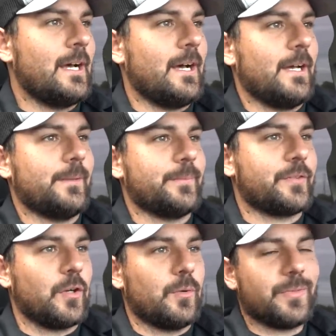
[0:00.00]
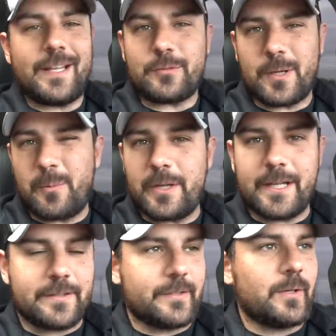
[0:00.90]
Um, so that's what I want
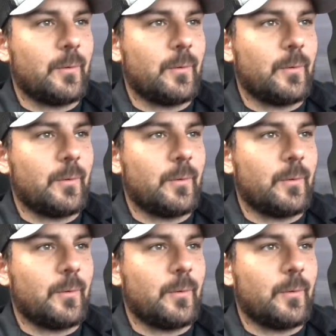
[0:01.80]
you guys to do.